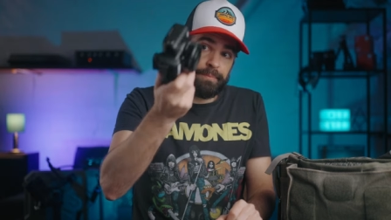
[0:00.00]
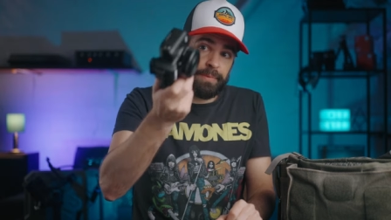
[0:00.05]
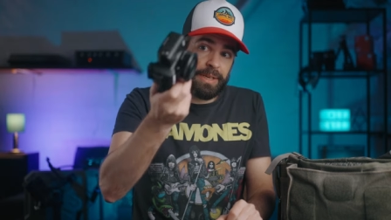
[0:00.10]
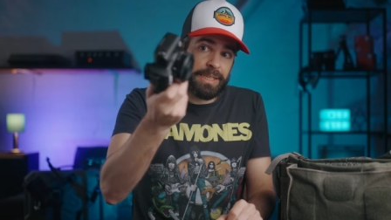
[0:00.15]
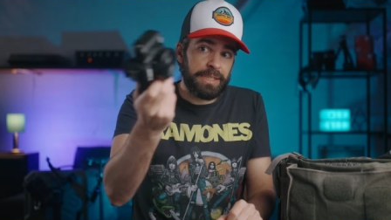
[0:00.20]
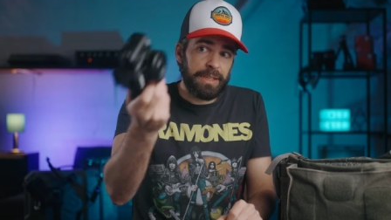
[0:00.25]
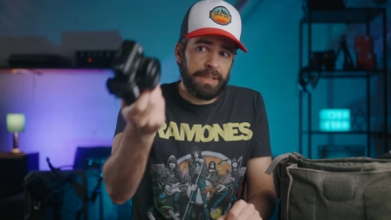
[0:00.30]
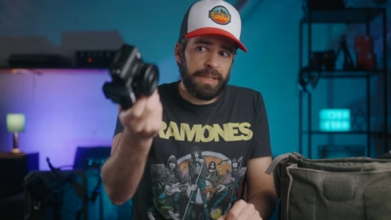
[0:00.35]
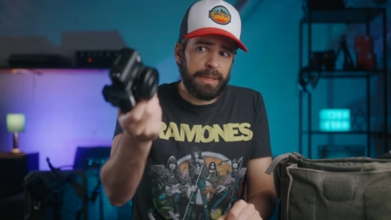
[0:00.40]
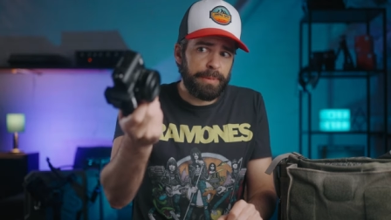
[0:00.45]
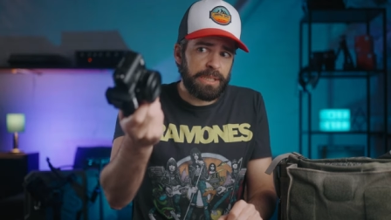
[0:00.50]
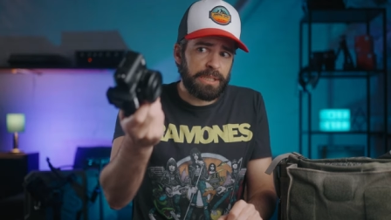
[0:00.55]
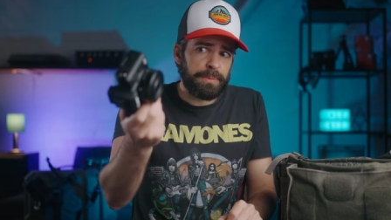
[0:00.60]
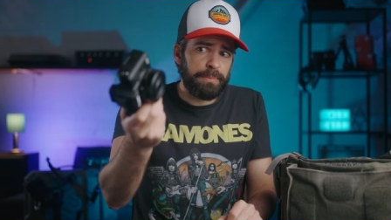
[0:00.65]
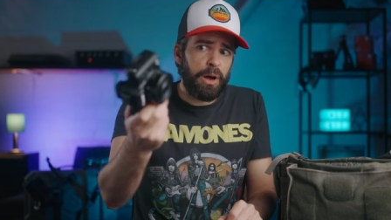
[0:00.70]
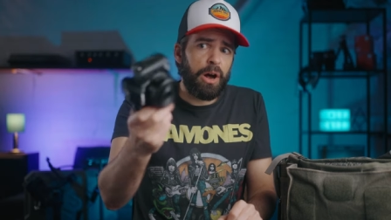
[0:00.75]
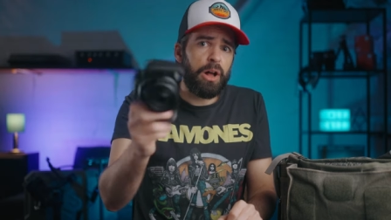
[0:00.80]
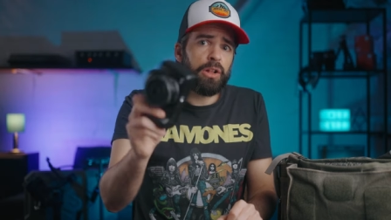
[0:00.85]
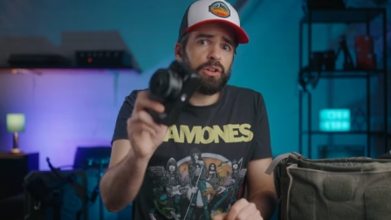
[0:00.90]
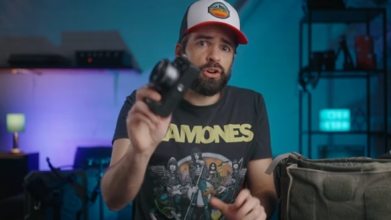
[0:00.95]
It's a little bit
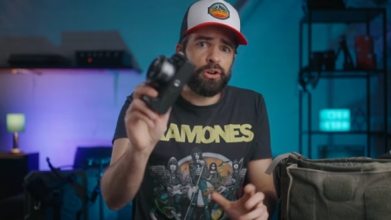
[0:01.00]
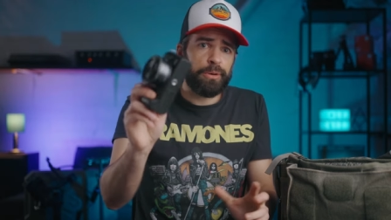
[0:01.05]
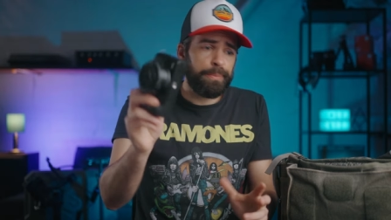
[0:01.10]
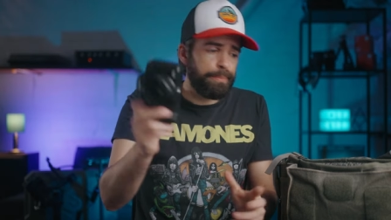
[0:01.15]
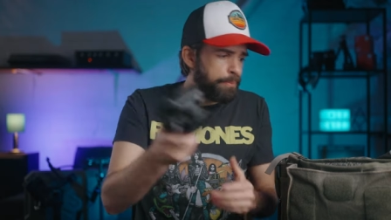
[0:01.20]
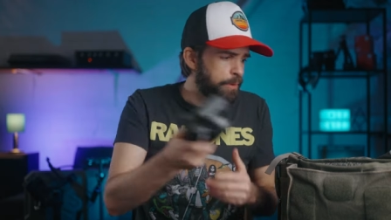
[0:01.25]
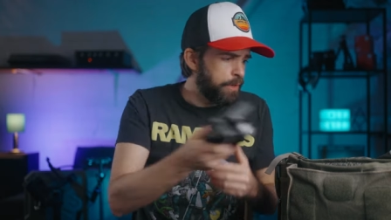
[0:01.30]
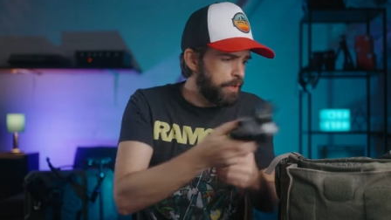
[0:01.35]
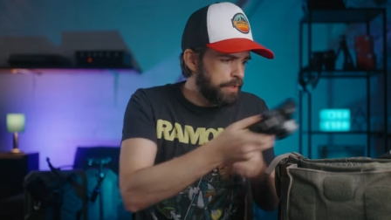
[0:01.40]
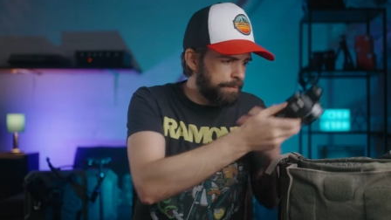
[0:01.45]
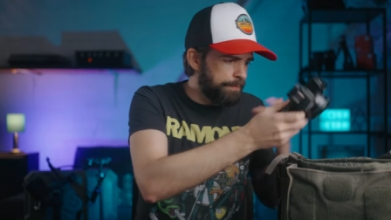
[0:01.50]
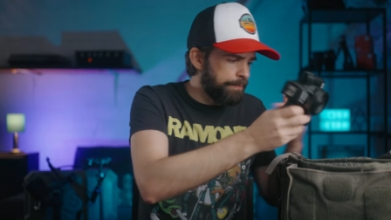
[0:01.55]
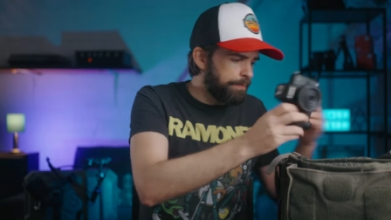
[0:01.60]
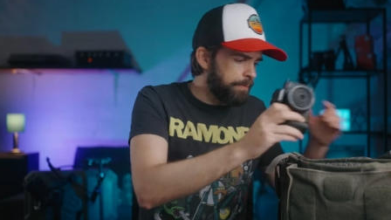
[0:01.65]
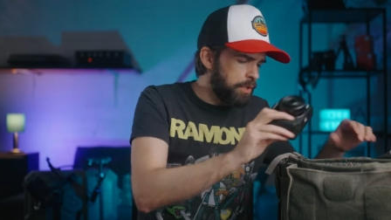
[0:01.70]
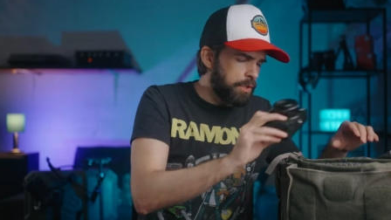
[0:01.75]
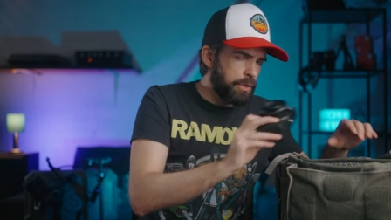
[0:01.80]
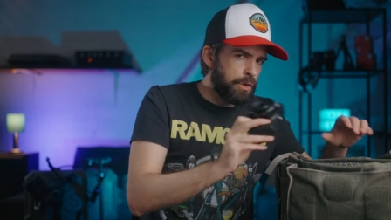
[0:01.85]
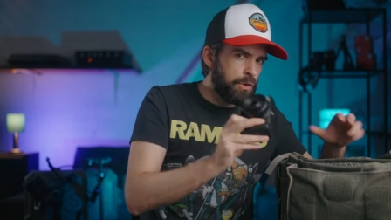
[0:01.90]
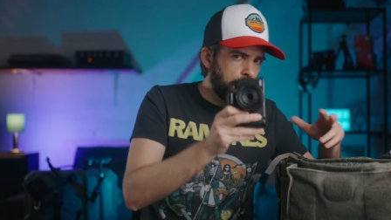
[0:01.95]
smaller, but
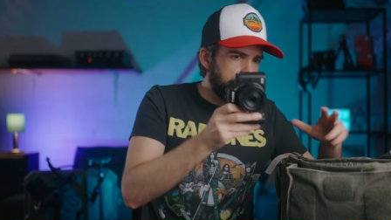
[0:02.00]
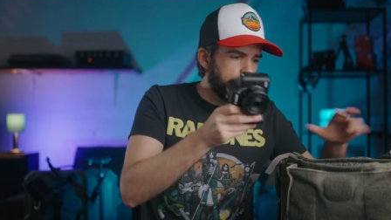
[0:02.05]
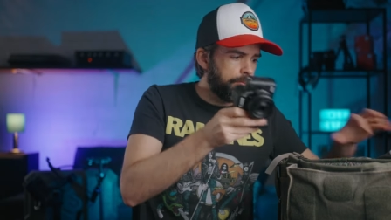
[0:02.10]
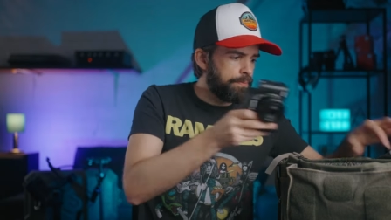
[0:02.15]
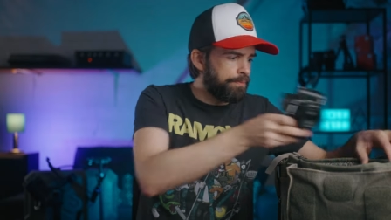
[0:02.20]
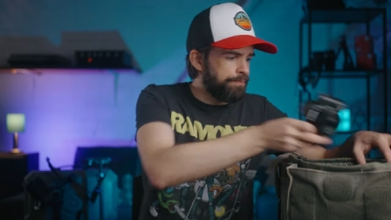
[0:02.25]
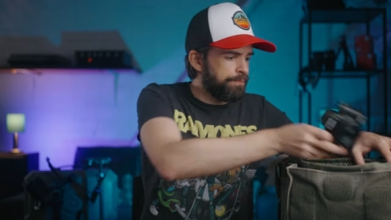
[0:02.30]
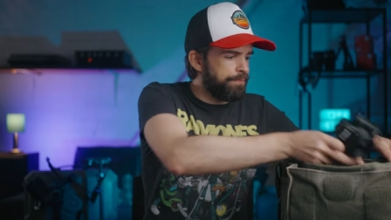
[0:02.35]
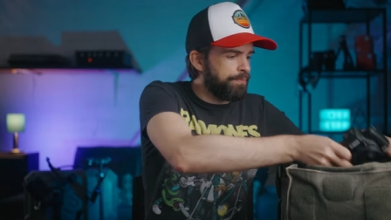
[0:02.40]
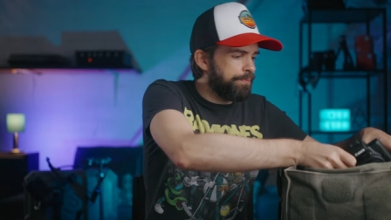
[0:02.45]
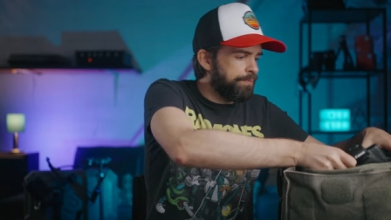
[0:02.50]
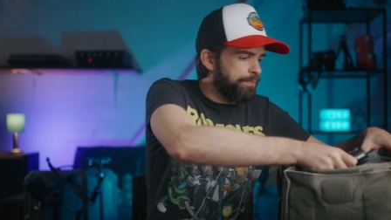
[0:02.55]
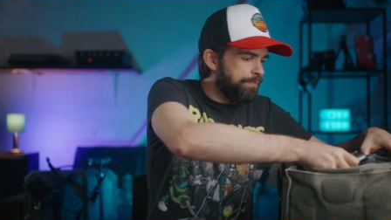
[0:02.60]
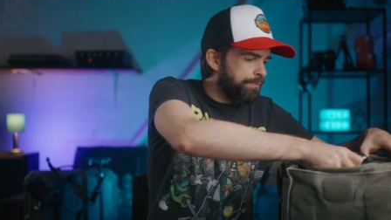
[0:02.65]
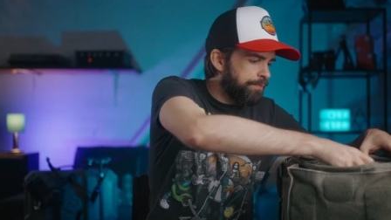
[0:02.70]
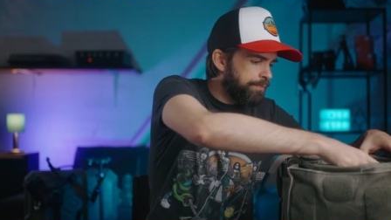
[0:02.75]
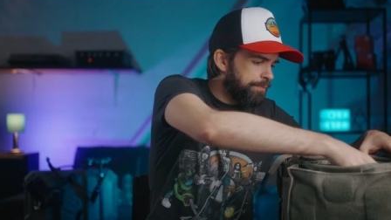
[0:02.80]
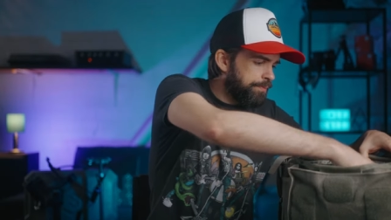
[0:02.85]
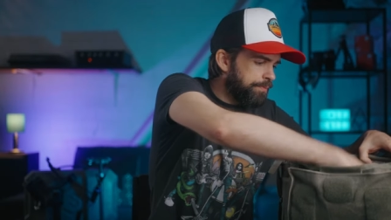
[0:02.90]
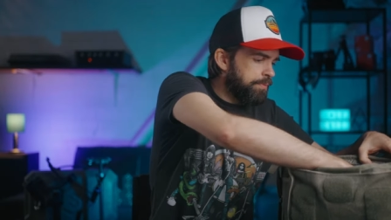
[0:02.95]
you know,
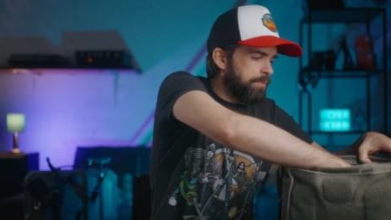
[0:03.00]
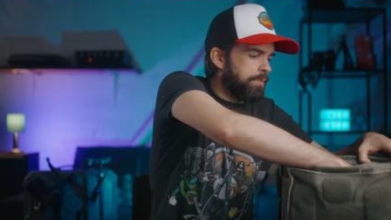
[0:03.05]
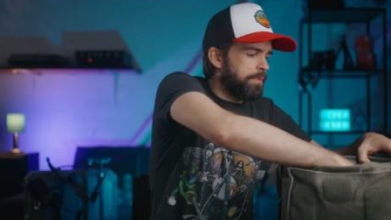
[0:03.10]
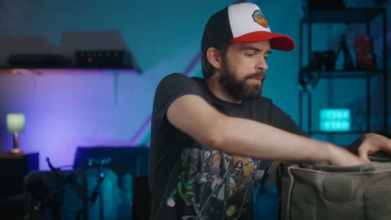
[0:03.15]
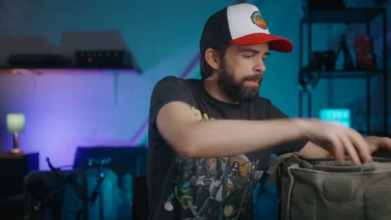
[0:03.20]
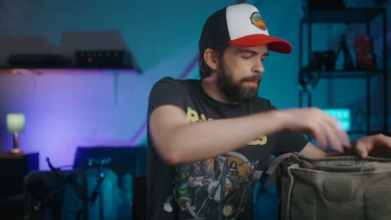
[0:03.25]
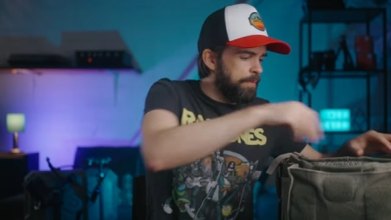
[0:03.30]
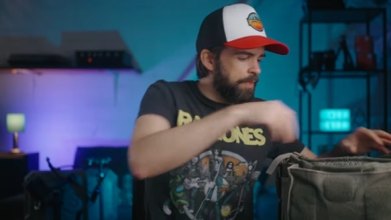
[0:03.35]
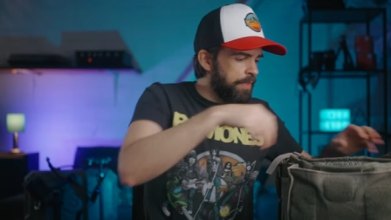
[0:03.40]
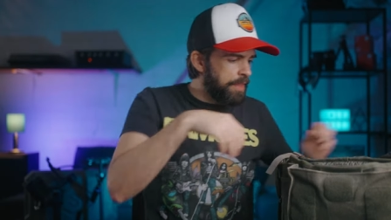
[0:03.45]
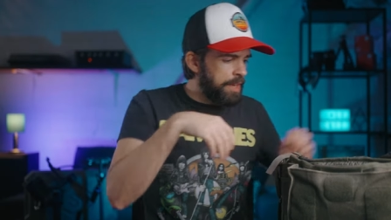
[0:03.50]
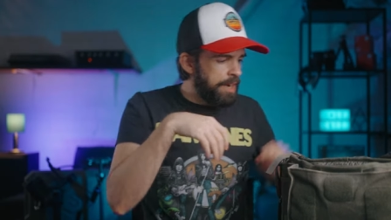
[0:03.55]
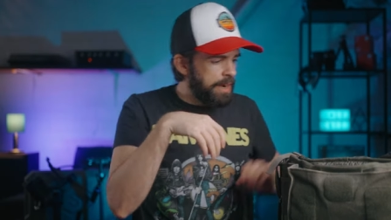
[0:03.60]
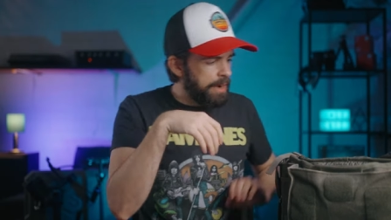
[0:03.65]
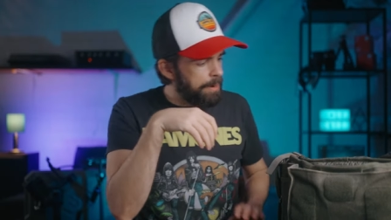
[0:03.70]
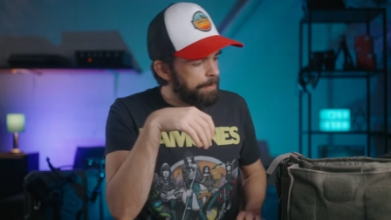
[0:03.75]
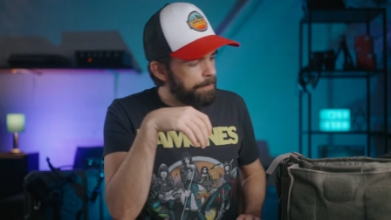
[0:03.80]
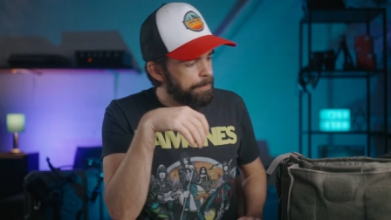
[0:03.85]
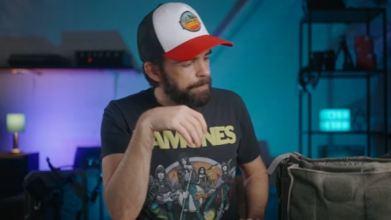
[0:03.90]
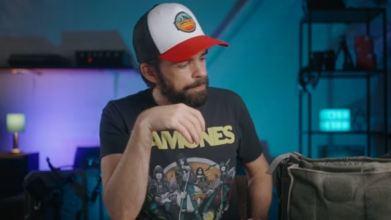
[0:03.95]
there.